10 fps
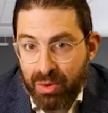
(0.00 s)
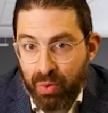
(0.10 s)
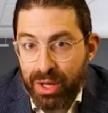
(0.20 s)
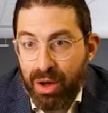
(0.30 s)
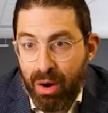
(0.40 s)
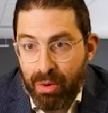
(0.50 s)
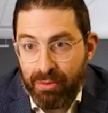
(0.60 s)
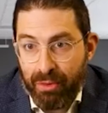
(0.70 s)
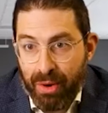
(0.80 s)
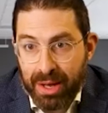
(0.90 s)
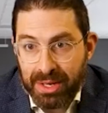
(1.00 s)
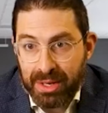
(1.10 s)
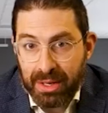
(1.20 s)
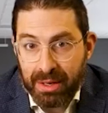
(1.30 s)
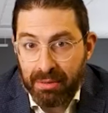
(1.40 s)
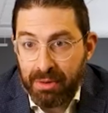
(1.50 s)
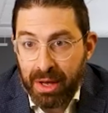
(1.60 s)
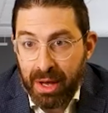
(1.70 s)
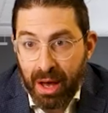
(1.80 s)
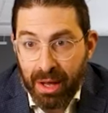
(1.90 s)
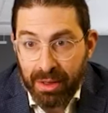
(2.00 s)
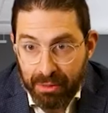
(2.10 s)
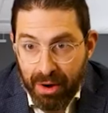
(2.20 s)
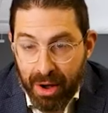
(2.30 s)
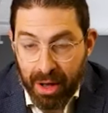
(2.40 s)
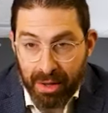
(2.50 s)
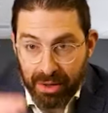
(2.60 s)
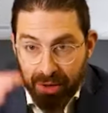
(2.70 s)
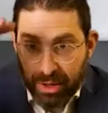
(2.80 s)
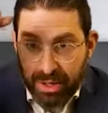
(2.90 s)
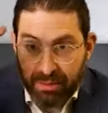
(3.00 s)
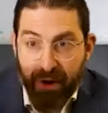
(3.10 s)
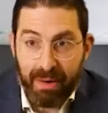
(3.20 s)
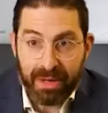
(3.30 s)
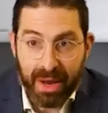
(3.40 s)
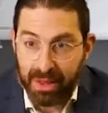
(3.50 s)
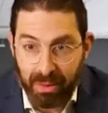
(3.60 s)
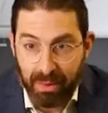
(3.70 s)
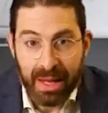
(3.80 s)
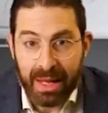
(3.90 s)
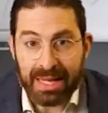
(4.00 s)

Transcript: It's really hard for us to live in the fo- to look at the forest, right? Mm-hmm.